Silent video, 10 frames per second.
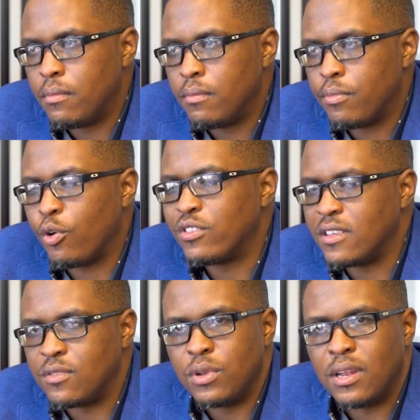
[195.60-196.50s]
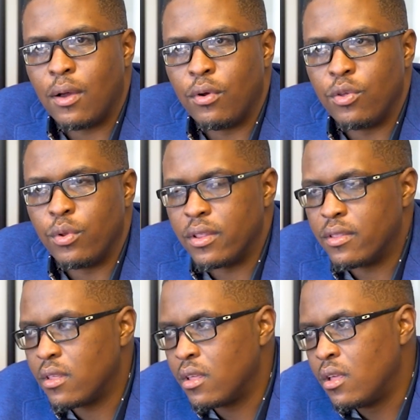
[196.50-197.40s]
process within our
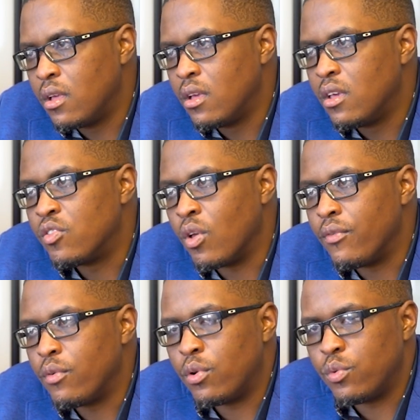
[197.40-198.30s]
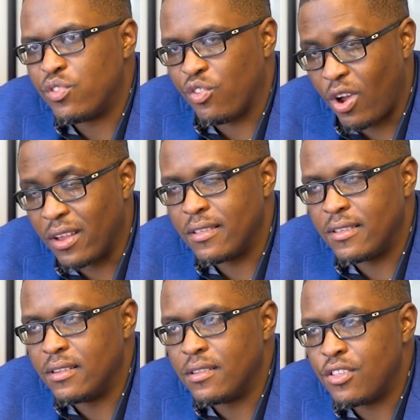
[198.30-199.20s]
unit. So everyone who's granted
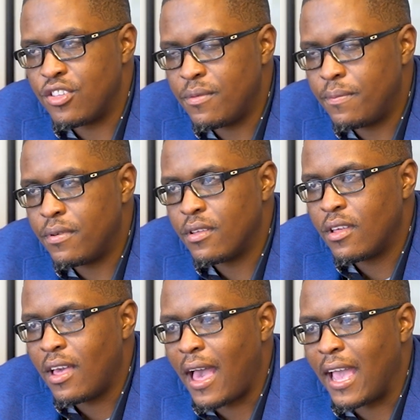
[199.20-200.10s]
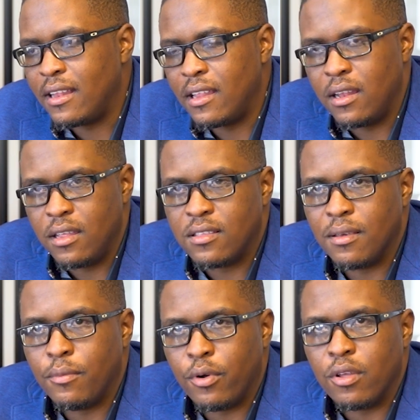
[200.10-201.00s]
citizenship, ideally
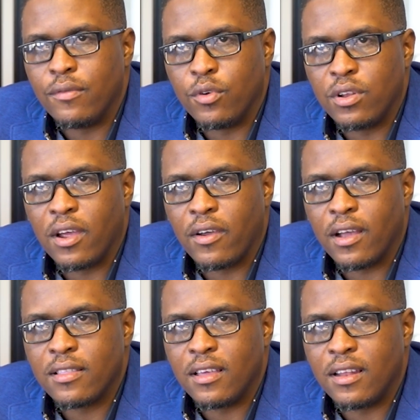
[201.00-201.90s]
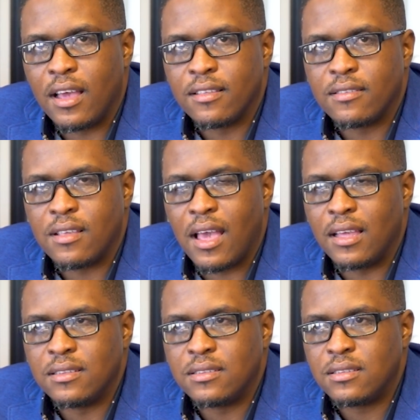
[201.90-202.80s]
somebody of good character and
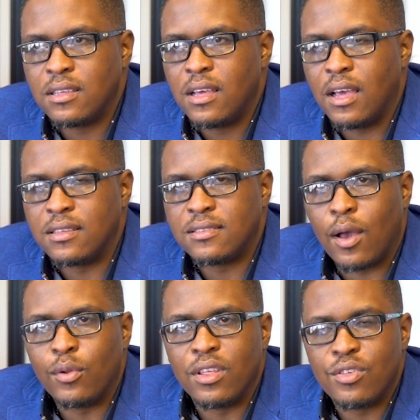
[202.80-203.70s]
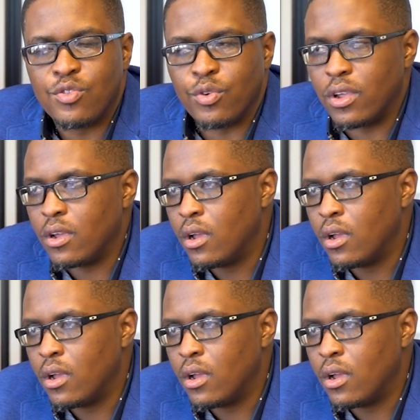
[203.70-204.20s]
has a sound history.